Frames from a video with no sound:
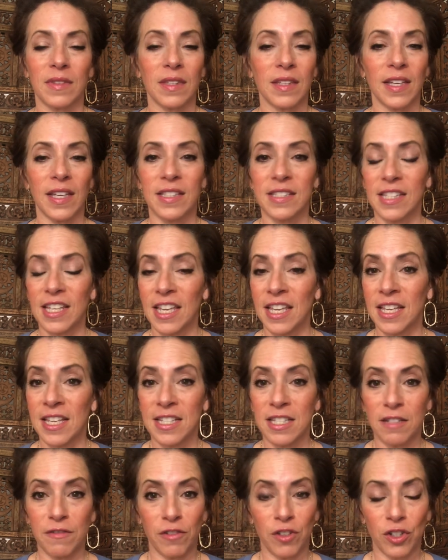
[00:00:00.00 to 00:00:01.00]
It's
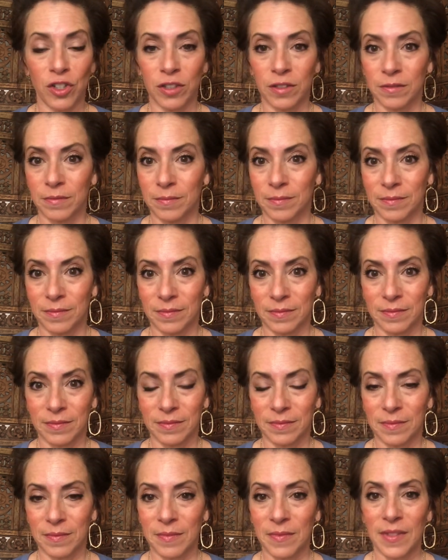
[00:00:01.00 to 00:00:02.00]
easeful,
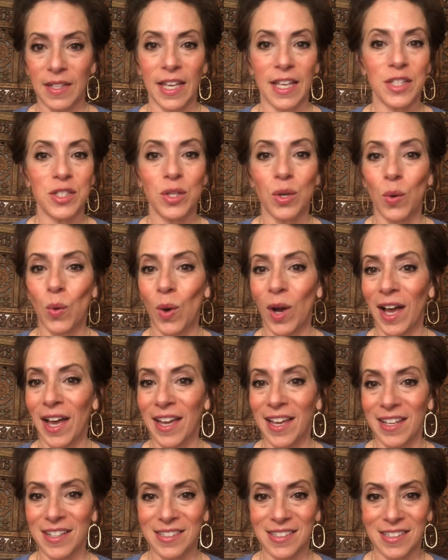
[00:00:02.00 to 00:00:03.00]
it's
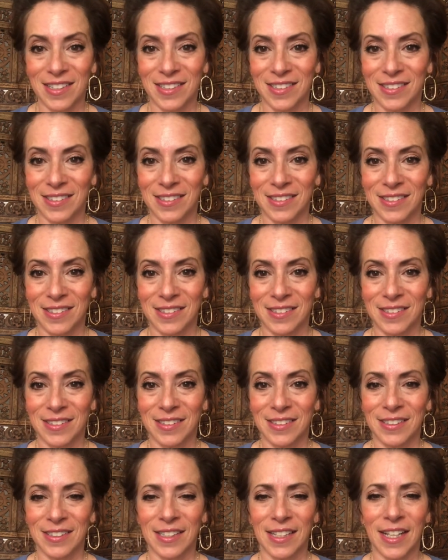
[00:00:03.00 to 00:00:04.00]
quiet,
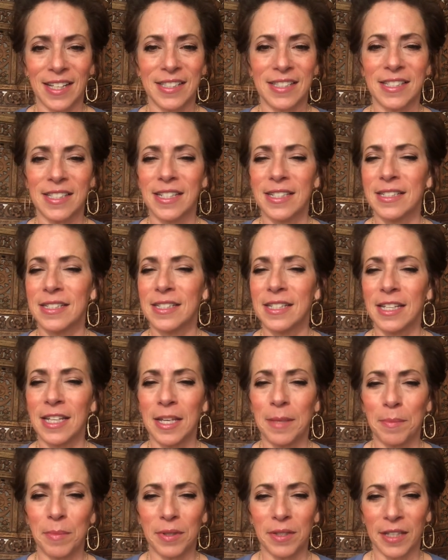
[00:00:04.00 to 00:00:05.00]
it's
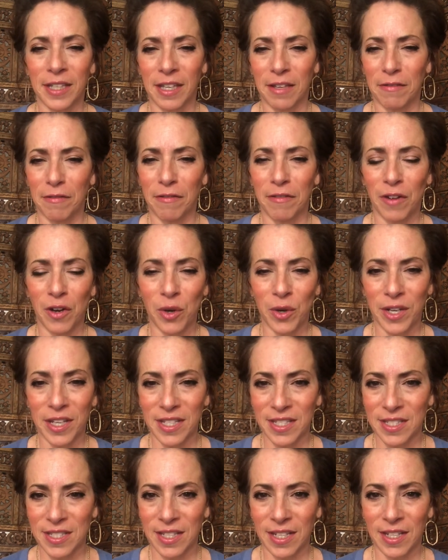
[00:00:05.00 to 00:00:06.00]
deeply
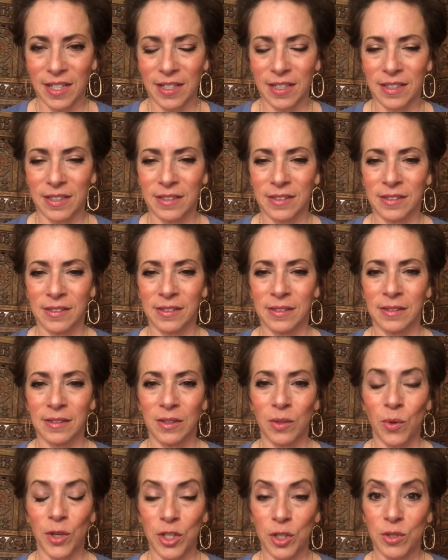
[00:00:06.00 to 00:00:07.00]
focusing.
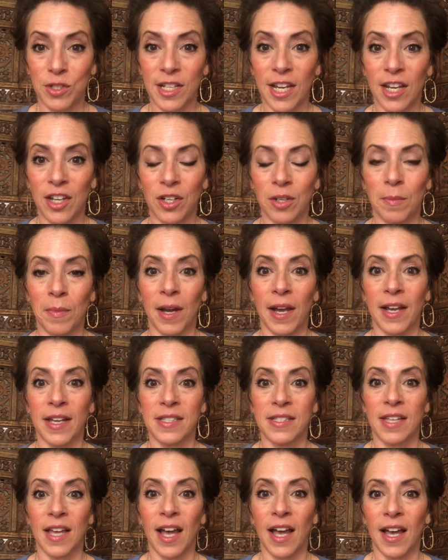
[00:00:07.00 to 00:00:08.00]
When you take your
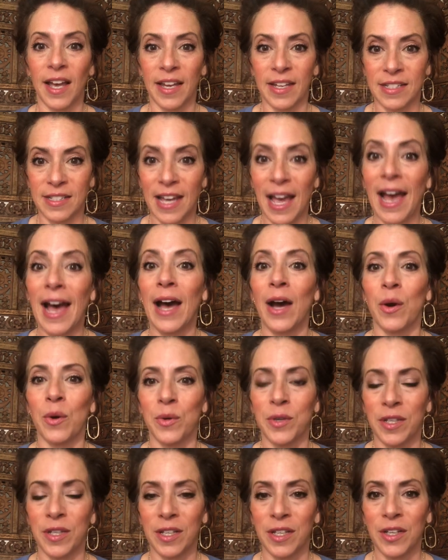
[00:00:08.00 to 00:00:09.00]
mind's eye
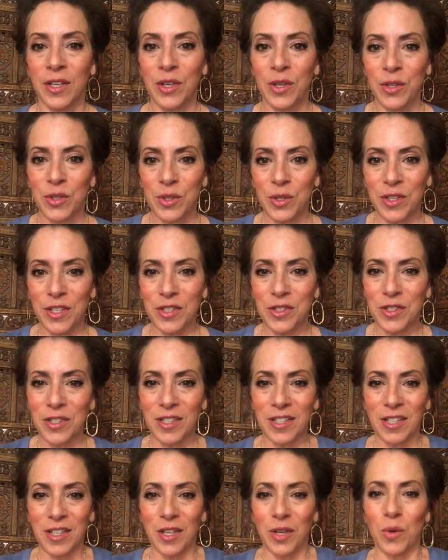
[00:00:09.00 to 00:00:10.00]
down to this
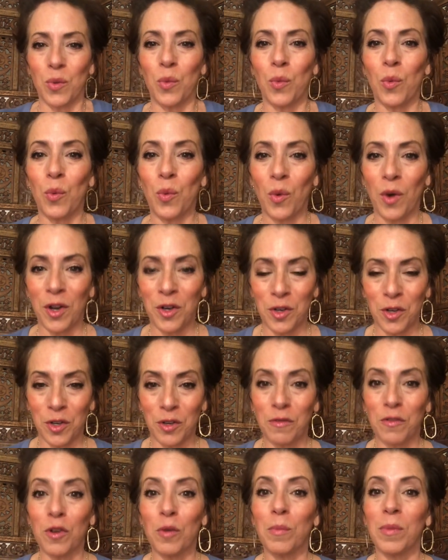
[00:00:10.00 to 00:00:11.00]

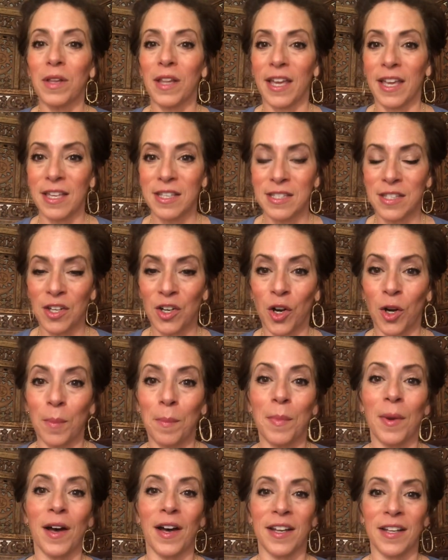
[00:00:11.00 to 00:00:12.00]
wonderful place in our
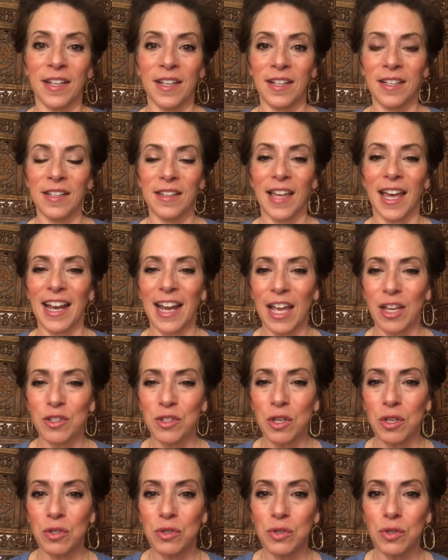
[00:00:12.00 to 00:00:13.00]
body that has
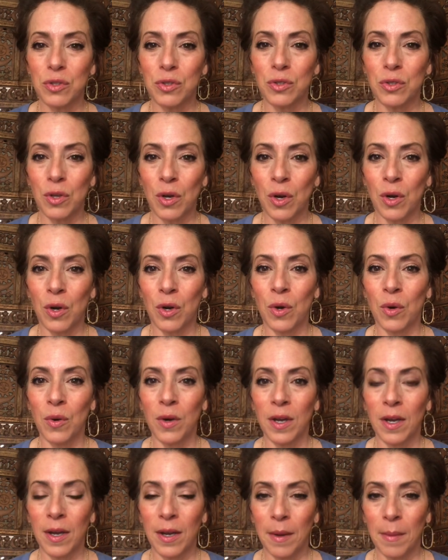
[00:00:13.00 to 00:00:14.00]
so
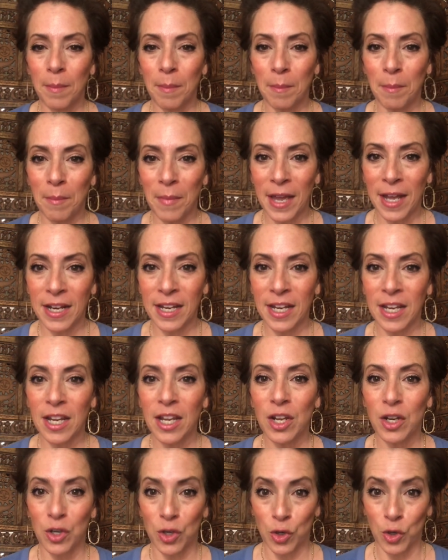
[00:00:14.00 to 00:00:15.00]
many
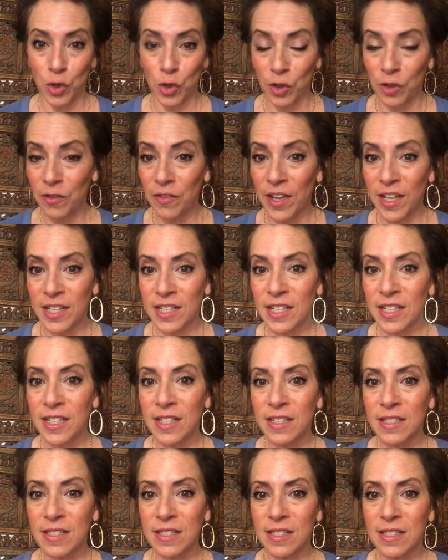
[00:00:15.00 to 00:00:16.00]
nerve
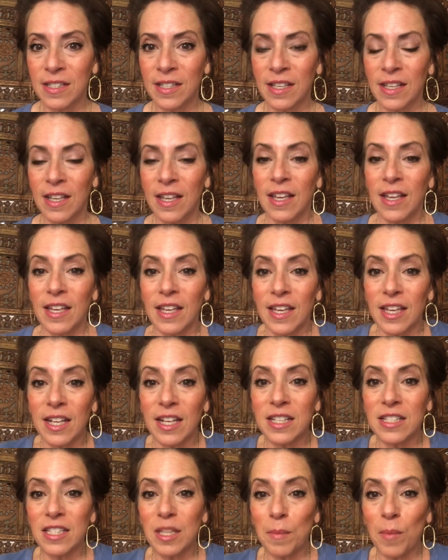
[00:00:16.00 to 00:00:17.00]
endings, it
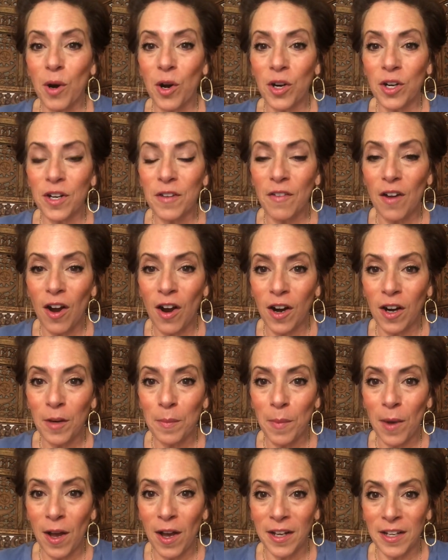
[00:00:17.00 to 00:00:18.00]
is the part of our
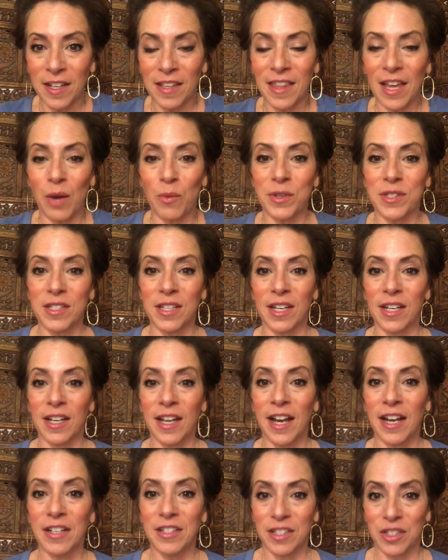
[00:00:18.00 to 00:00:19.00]
body that was
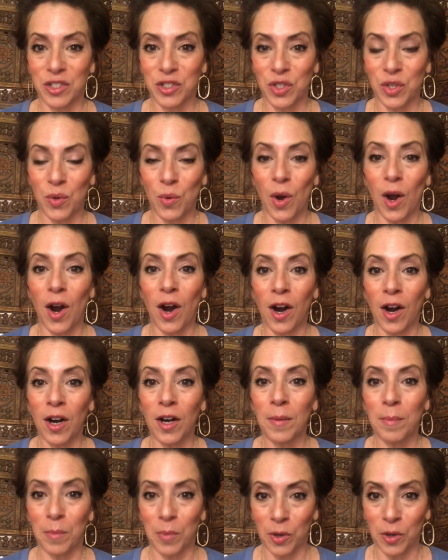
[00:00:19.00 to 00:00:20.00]
connected to our
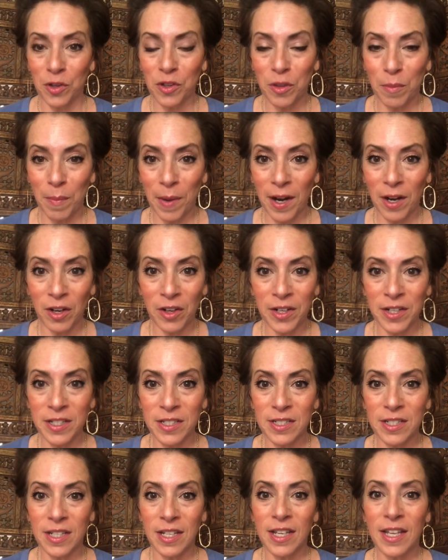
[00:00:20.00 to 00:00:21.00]
birth
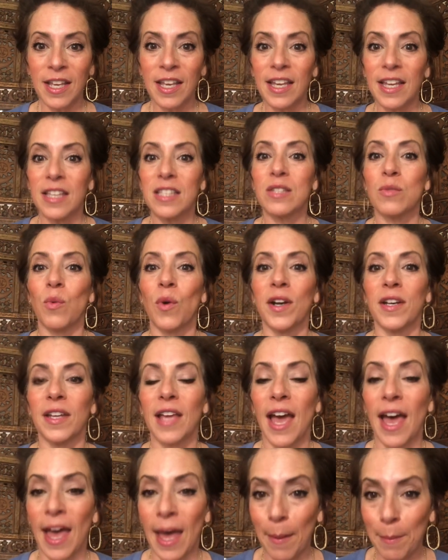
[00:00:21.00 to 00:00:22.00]
parent. It's what
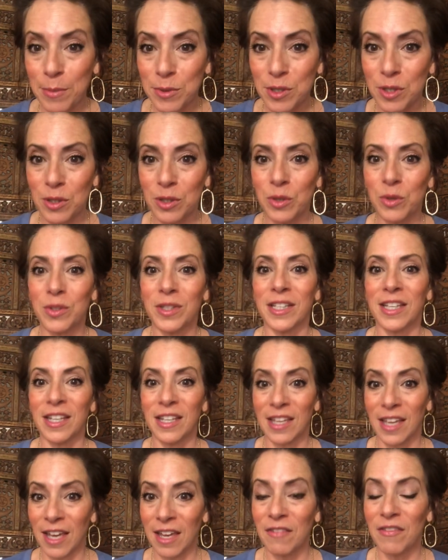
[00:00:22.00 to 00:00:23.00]
absolutely
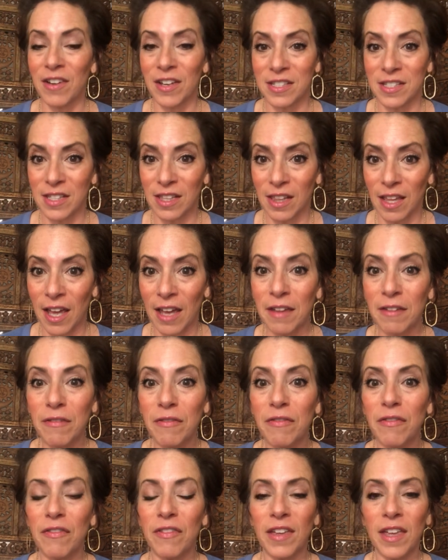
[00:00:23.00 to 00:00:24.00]
gave us
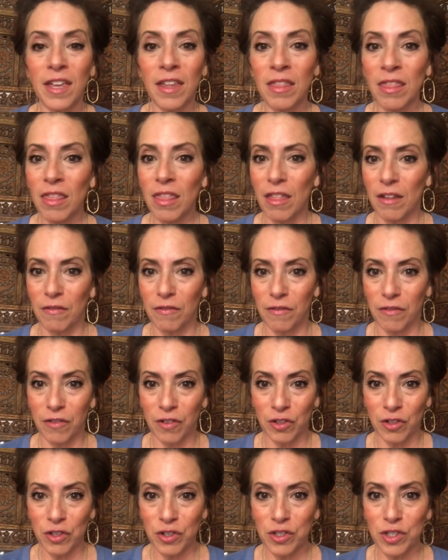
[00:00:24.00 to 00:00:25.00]
life in the
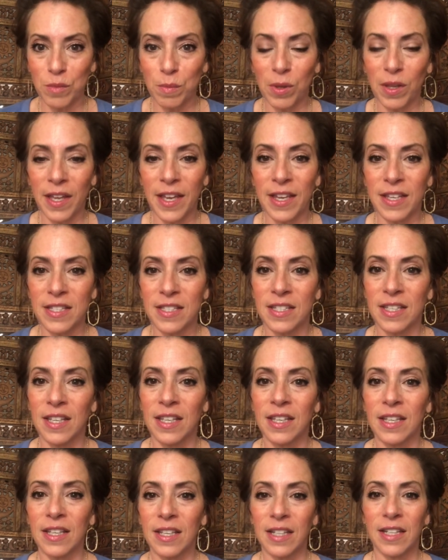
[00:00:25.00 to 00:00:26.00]
first place.
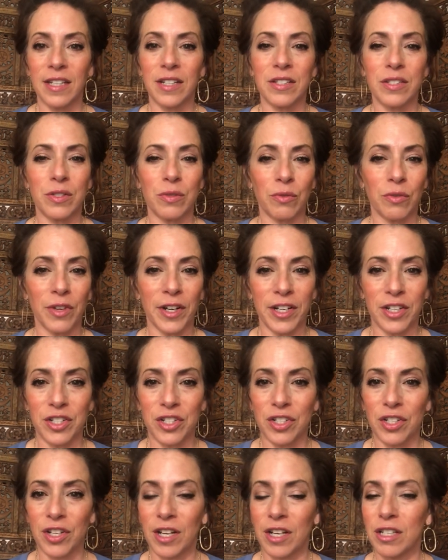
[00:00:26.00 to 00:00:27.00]
It is
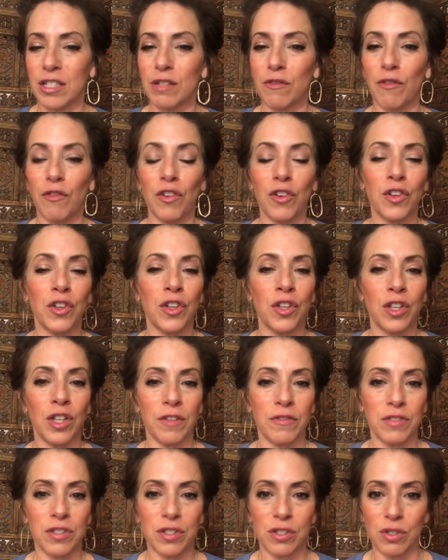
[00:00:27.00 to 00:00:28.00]
rich. It is full of
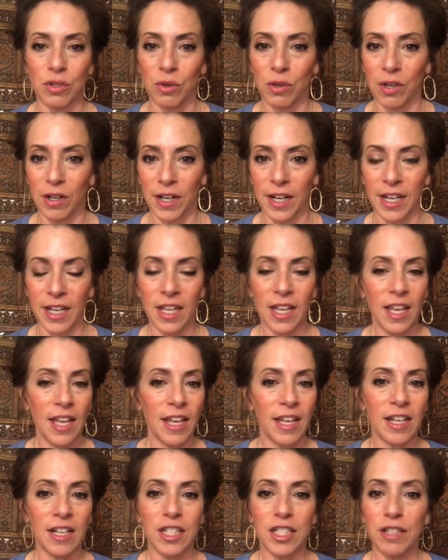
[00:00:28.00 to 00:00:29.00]
story.
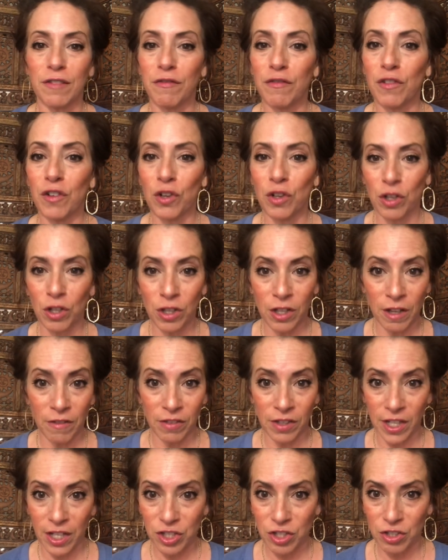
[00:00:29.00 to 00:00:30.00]
It is full of
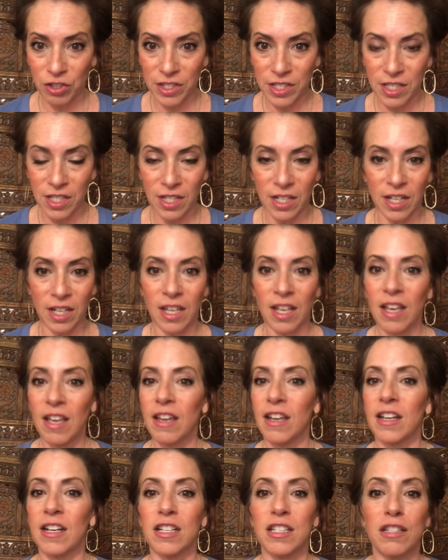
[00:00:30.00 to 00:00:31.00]
electricity.
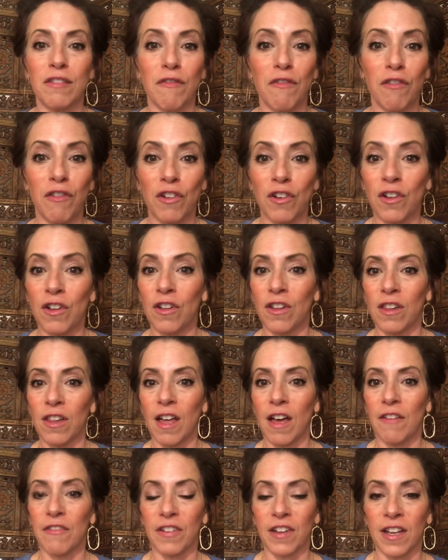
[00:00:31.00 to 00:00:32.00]
It is full
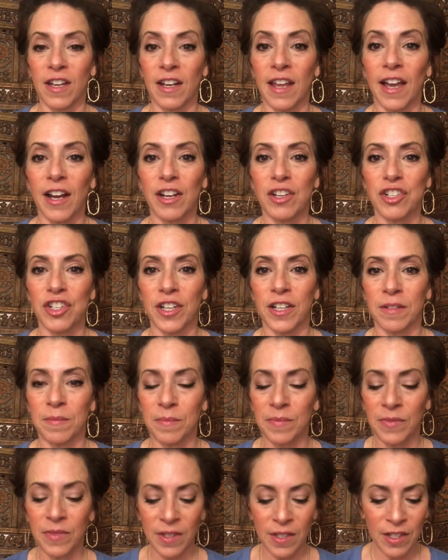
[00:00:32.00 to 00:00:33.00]
of connection.
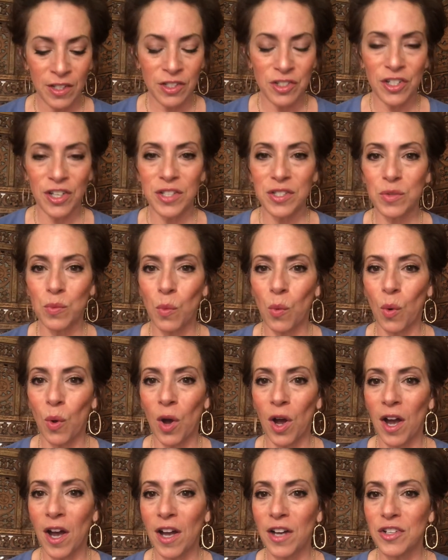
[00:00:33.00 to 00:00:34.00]
Just
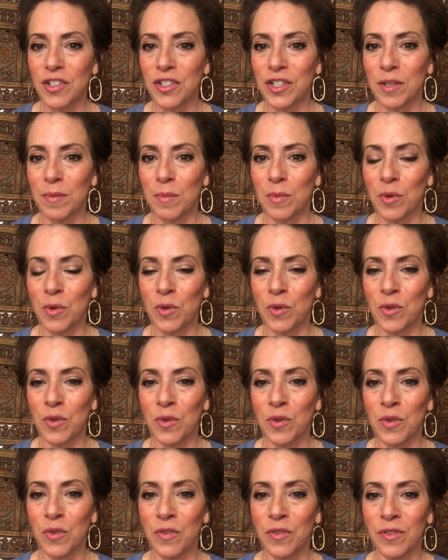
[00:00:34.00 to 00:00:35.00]
watch it
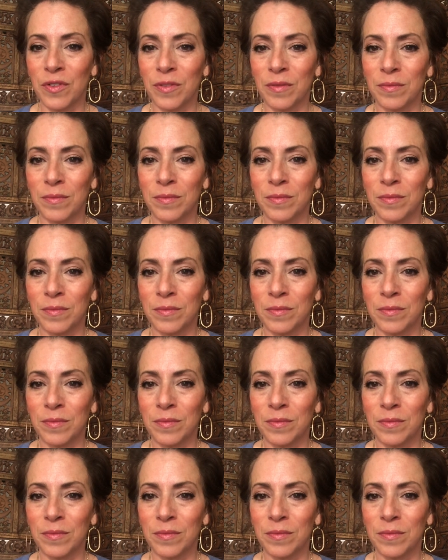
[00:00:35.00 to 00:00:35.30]
move